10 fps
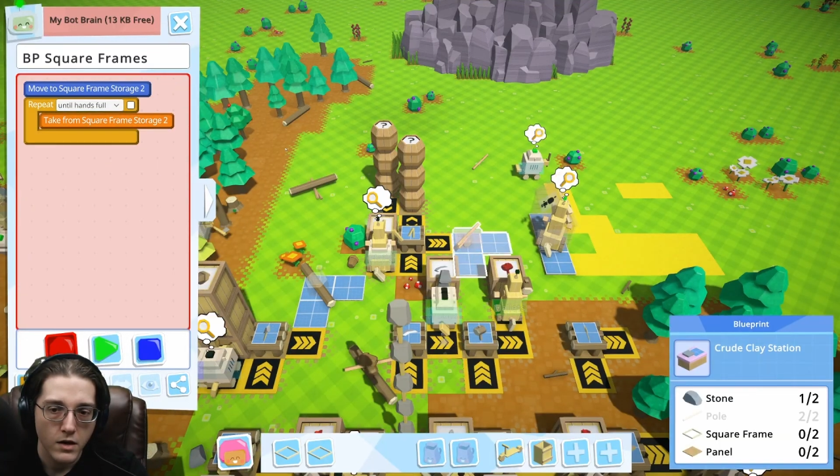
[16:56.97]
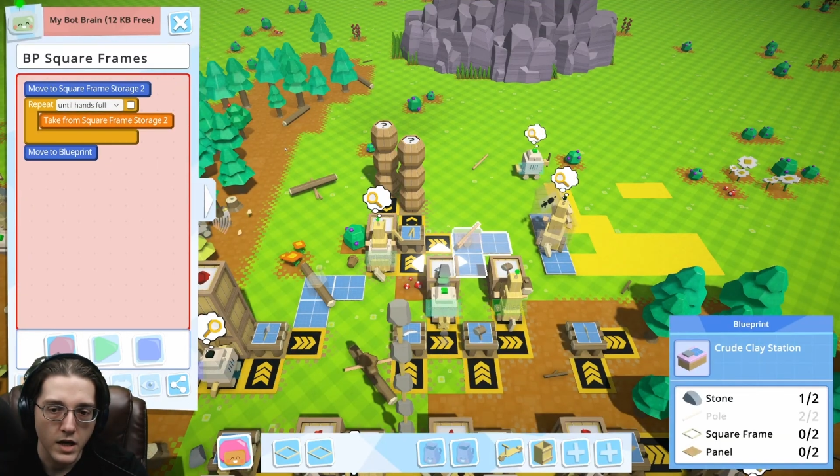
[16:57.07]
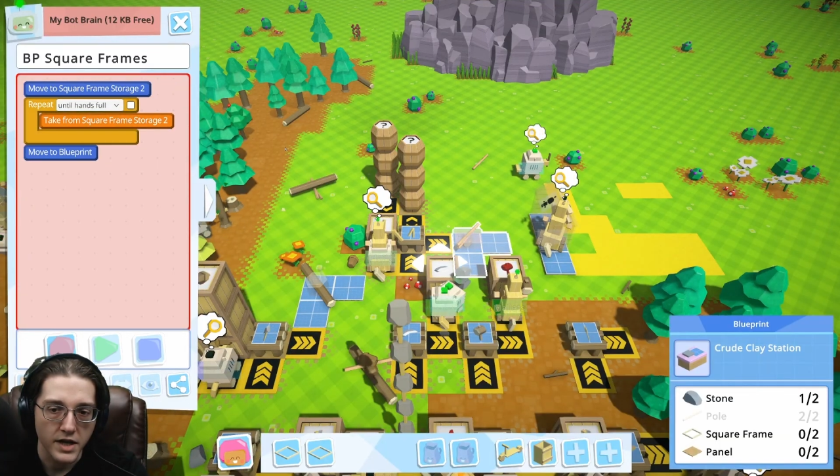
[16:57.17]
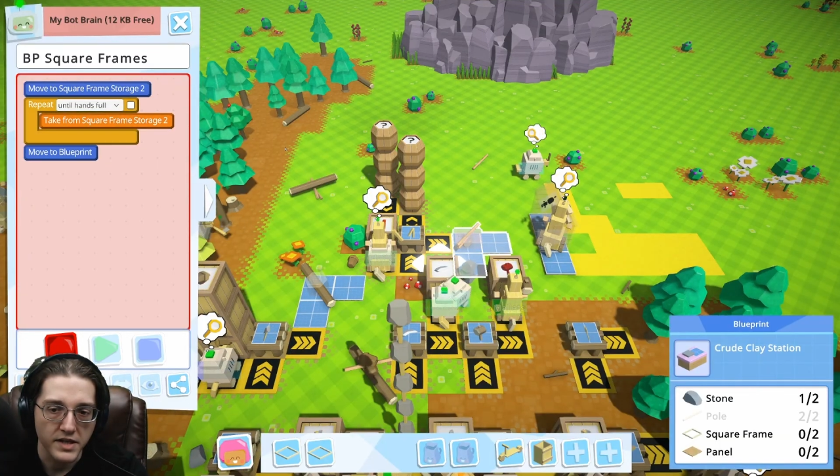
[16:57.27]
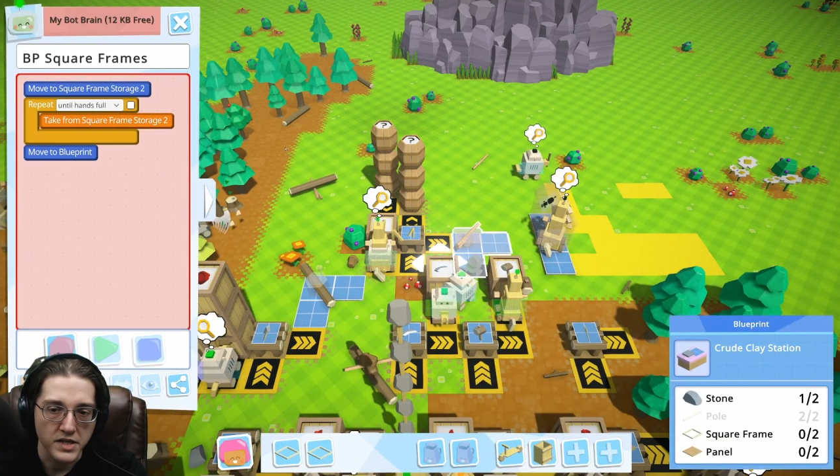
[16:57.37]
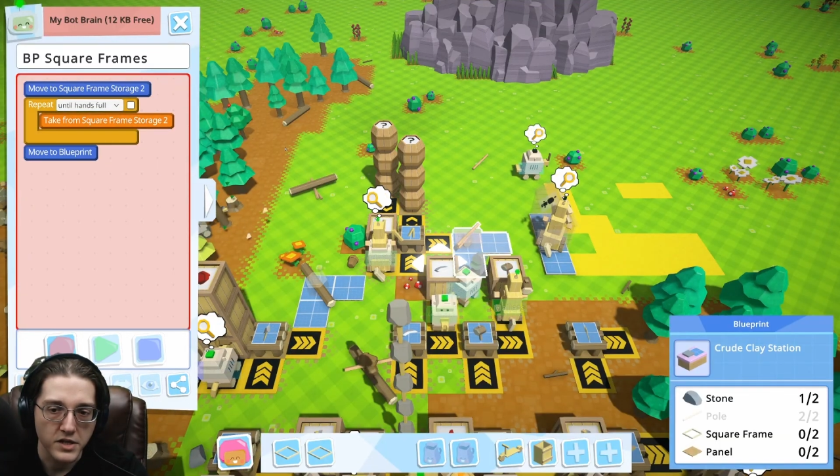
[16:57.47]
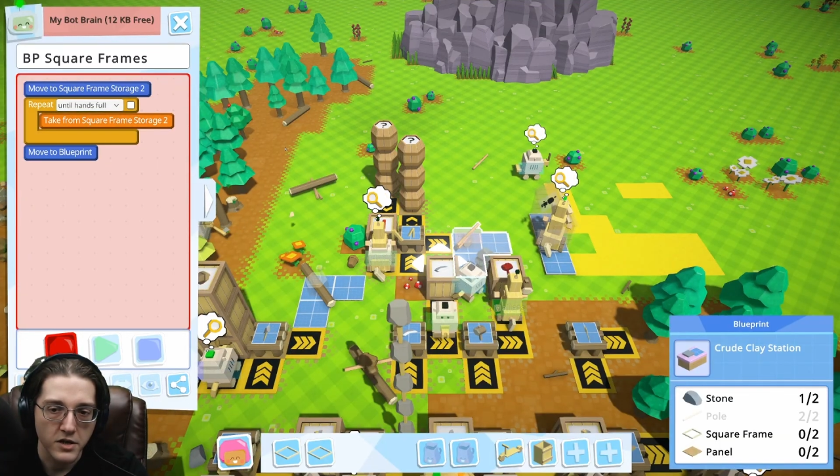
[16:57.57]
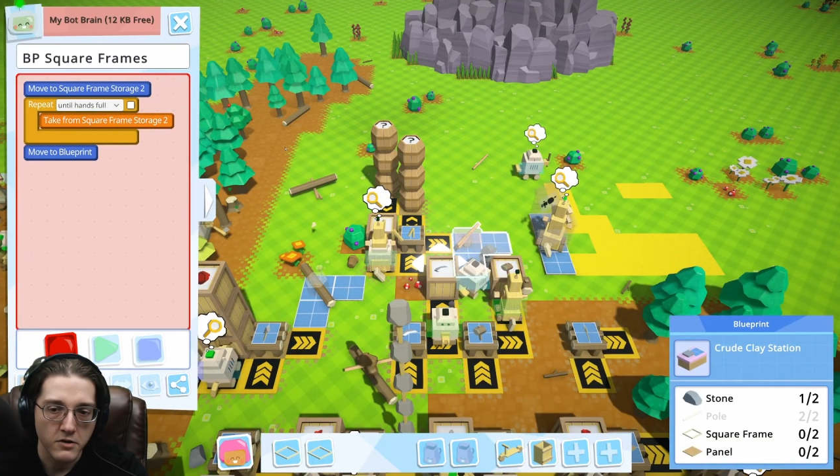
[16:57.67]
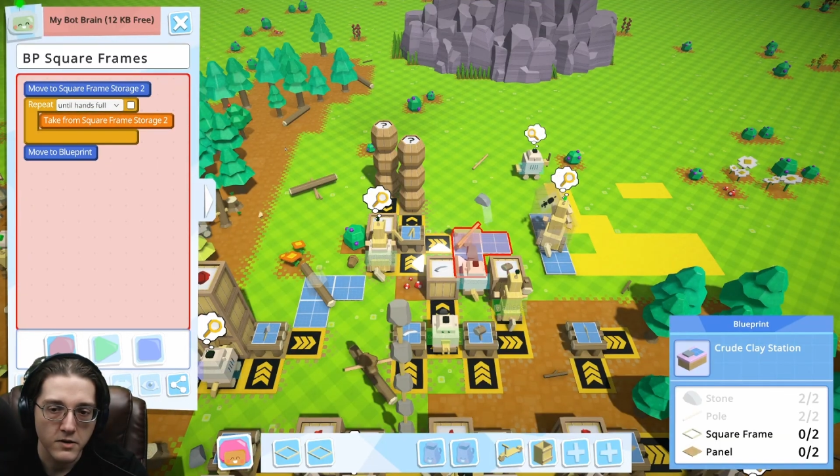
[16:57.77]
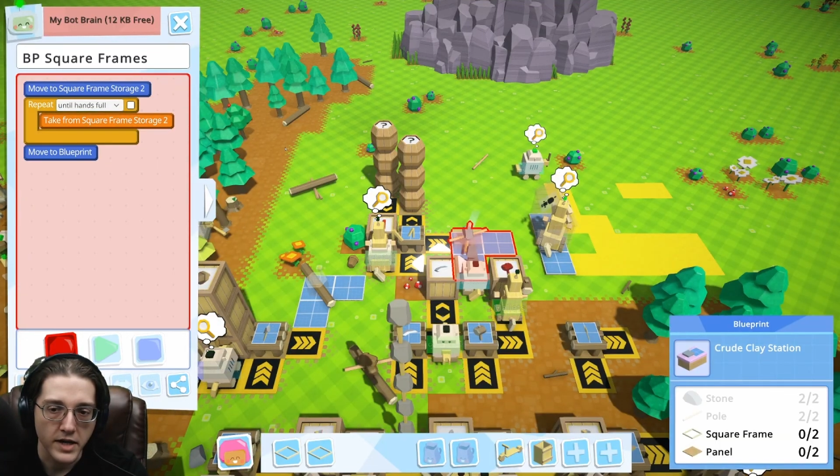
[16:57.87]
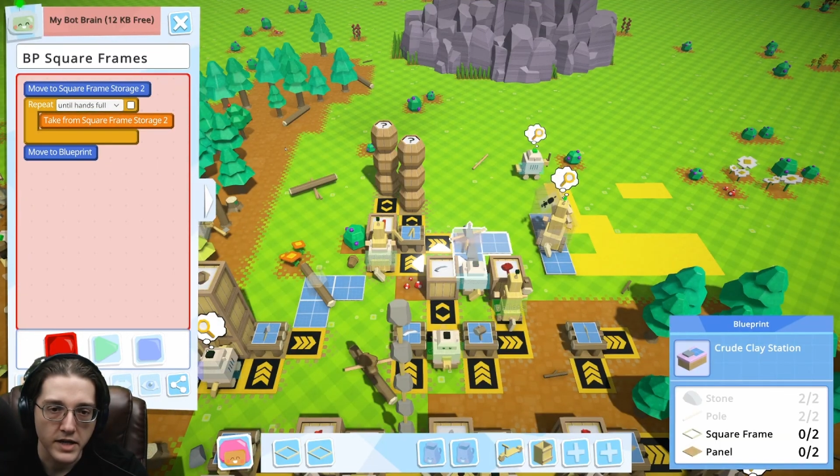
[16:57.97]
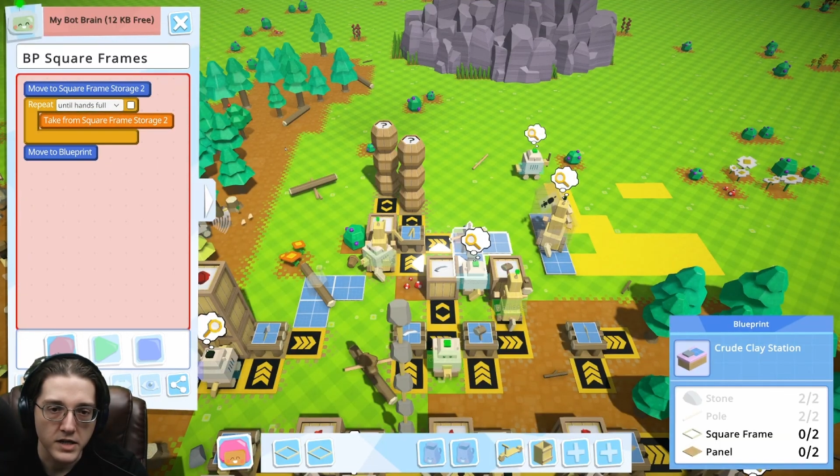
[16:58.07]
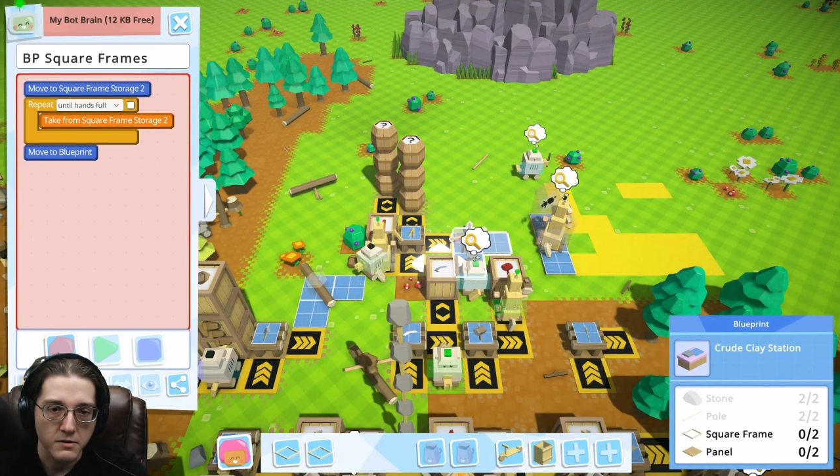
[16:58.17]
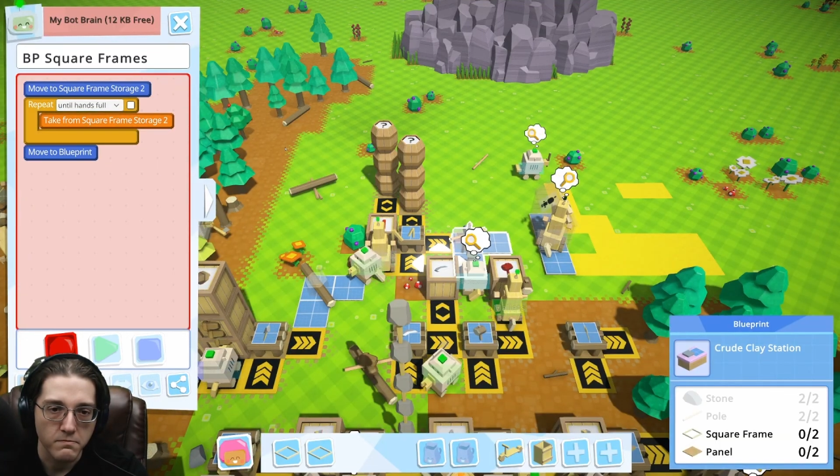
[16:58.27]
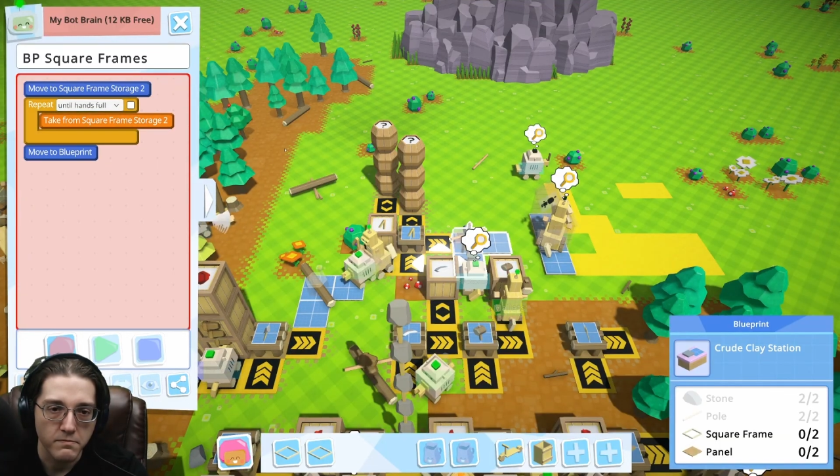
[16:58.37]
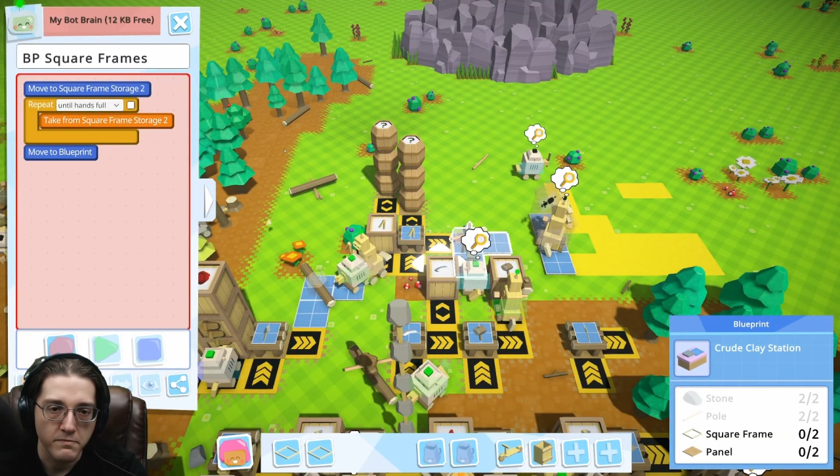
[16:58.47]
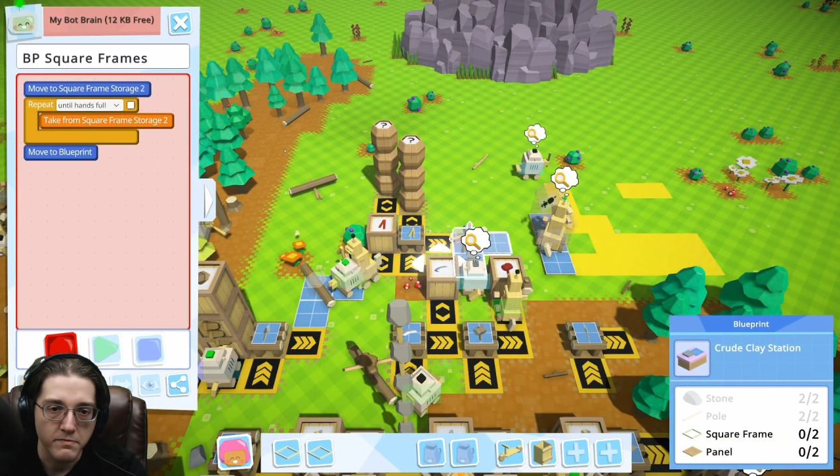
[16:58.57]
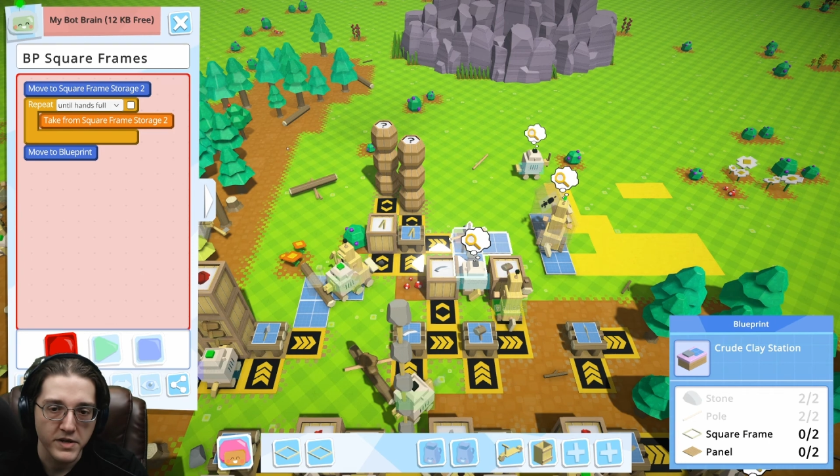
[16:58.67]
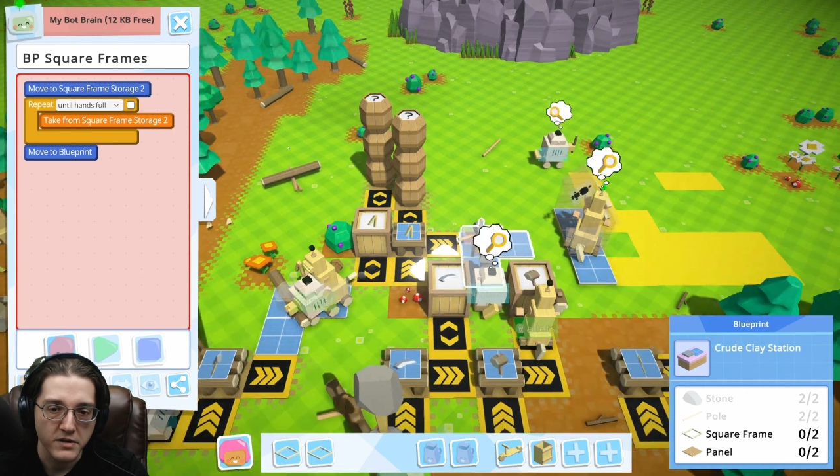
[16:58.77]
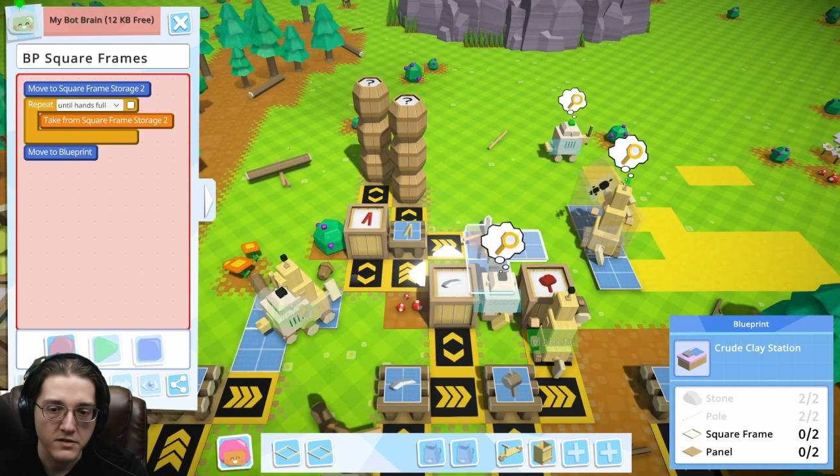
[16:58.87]
Uh, and then go and
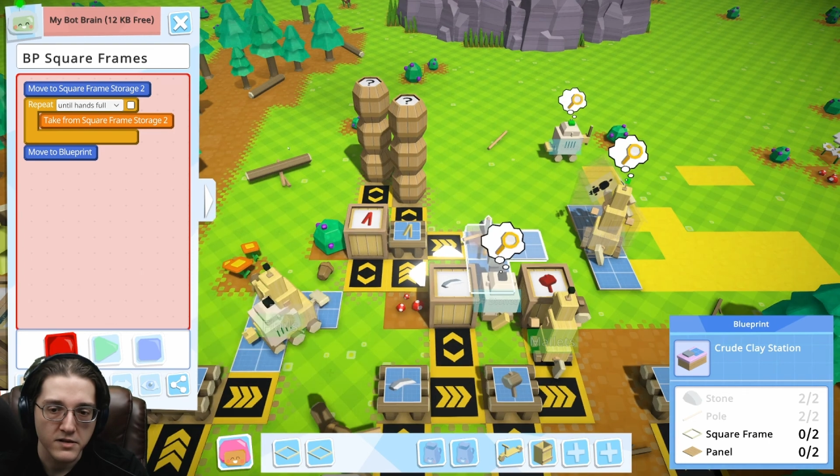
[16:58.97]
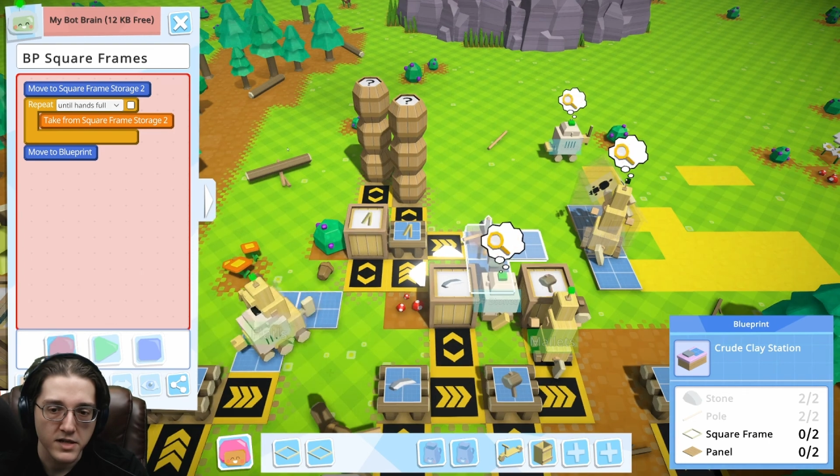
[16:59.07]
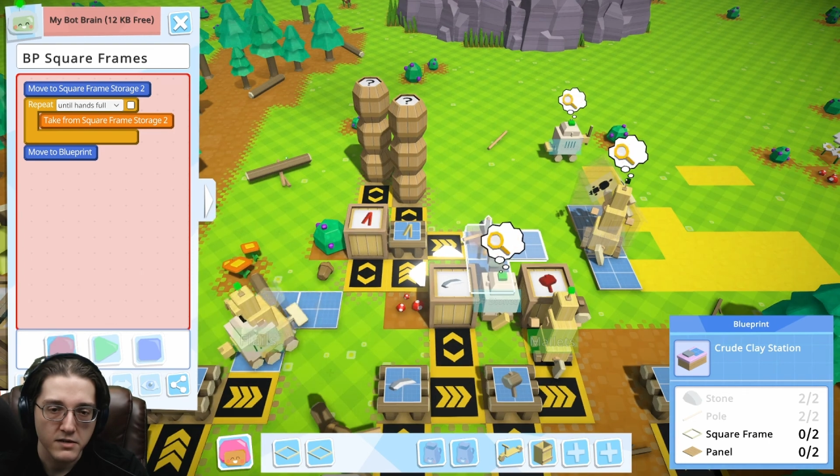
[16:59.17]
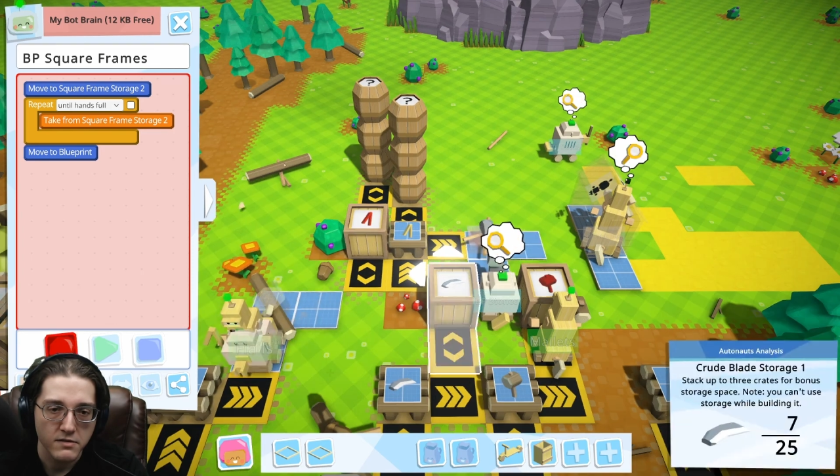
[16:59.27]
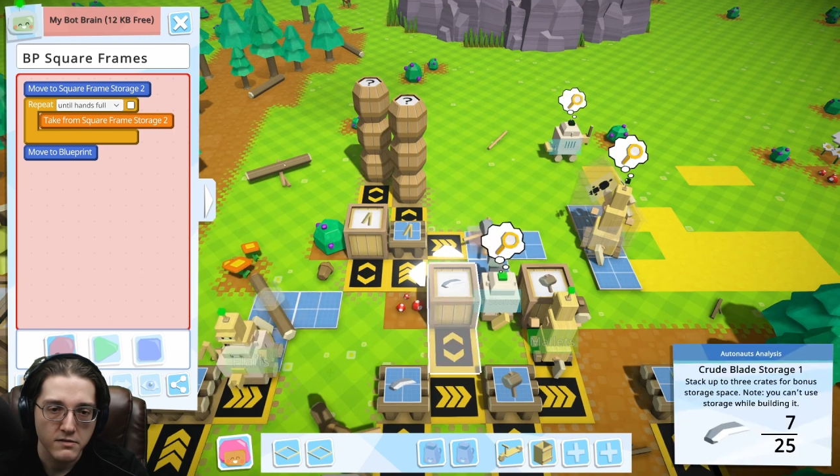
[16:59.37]
build.